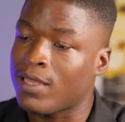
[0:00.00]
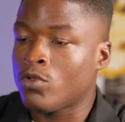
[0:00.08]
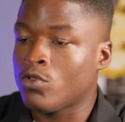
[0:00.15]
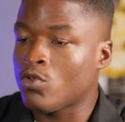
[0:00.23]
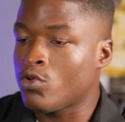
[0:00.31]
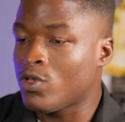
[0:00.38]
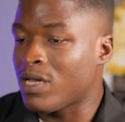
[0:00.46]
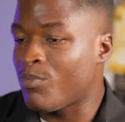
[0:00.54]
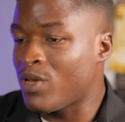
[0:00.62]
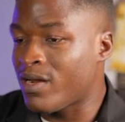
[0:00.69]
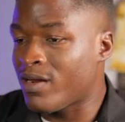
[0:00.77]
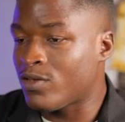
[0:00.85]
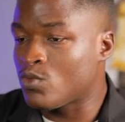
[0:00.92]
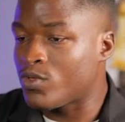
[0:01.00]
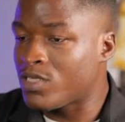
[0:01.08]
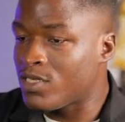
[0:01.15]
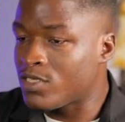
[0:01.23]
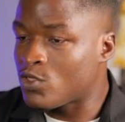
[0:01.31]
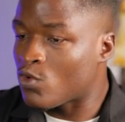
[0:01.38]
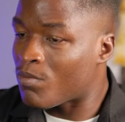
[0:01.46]
So you can play around with
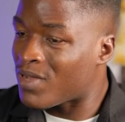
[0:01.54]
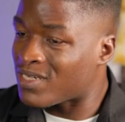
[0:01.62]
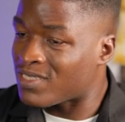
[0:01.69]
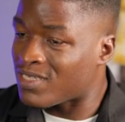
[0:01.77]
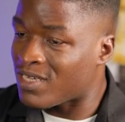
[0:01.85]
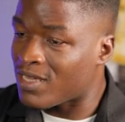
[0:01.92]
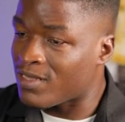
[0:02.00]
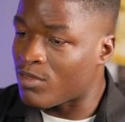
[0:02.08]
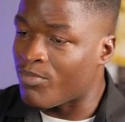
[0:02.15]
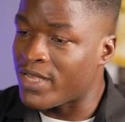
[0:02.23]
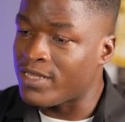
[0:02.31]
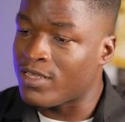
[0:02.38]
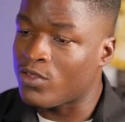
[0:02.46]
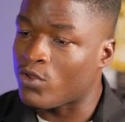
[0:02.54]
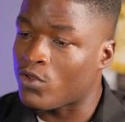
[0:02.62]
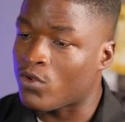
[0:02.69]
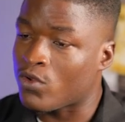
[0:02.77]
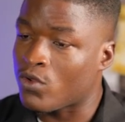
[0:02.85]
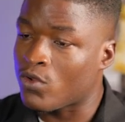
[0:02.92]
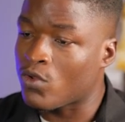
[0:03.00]
these numbers here depending on
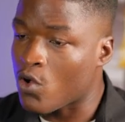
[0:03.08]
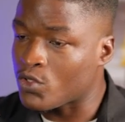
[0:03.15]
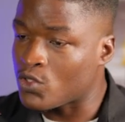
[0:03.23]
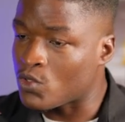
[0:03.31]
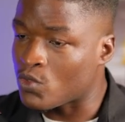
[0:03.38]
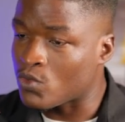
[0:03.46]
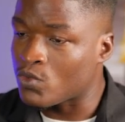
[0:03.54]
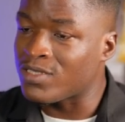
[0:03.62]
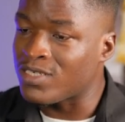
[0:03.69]
your audio.